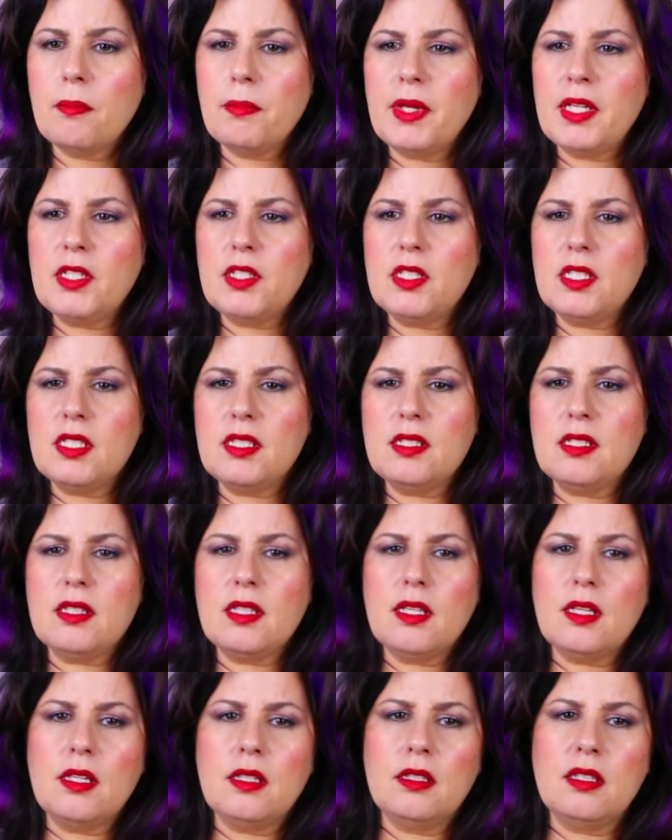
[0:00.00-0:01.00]
But just
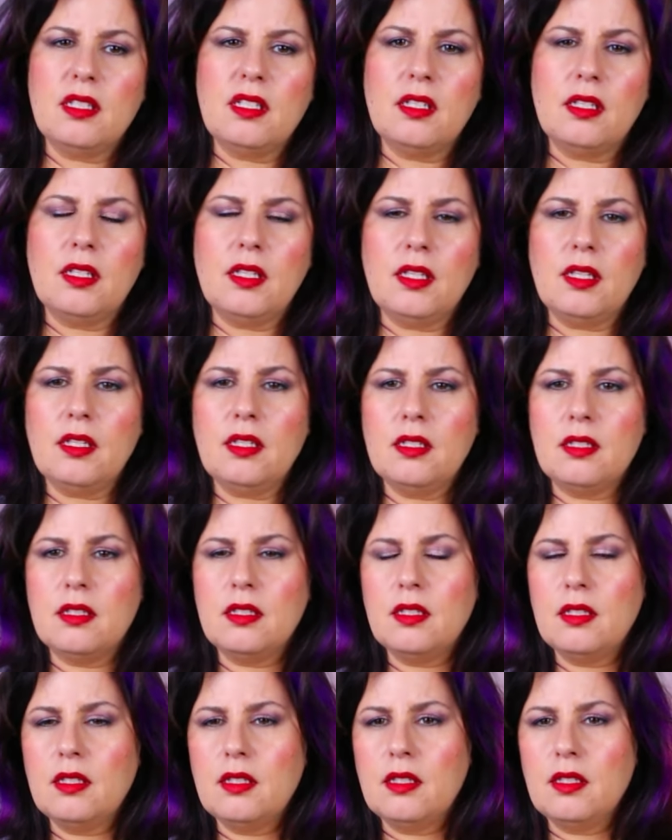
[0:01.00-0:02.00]
the,
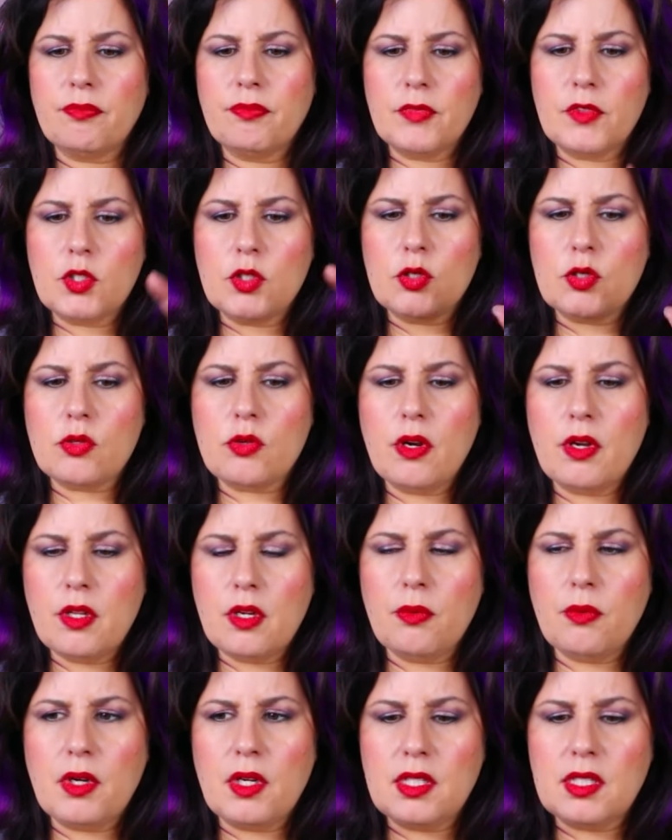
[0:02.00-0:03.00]
destroy
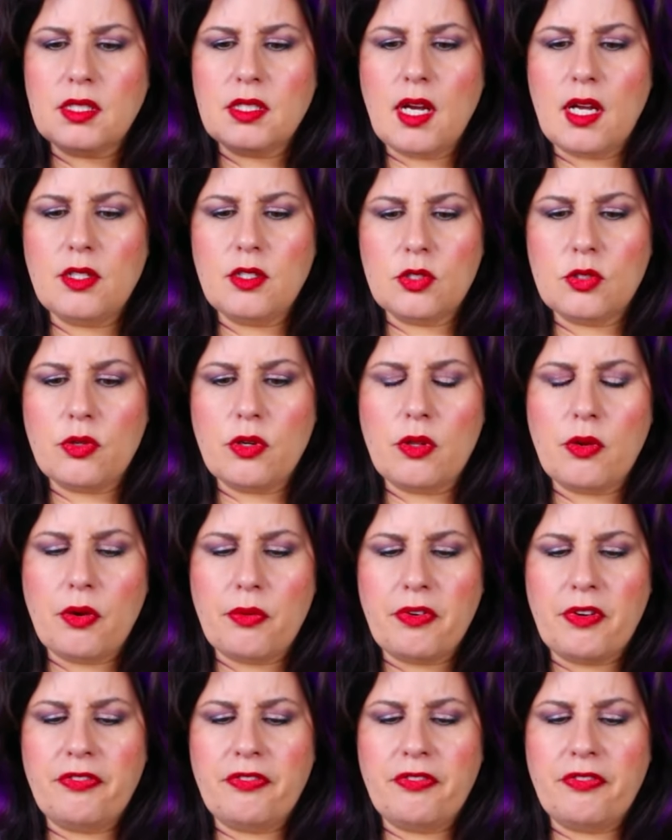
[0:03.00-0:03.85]
the world is not destroy the world.